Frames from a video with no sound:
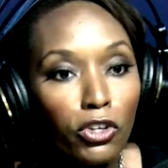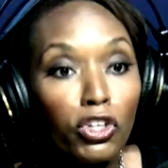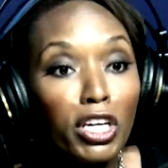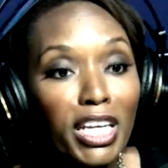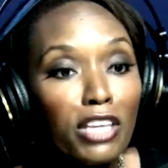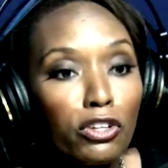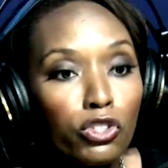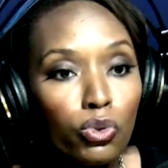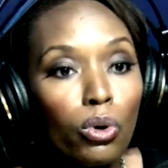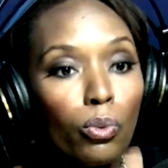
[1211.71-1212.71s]
You're going to either
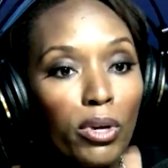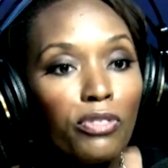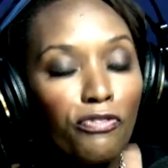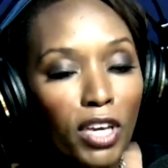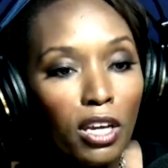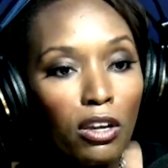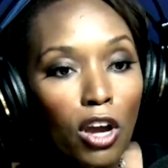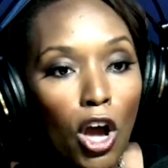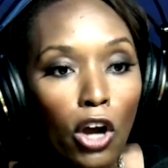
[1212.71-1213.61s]
do it with fear,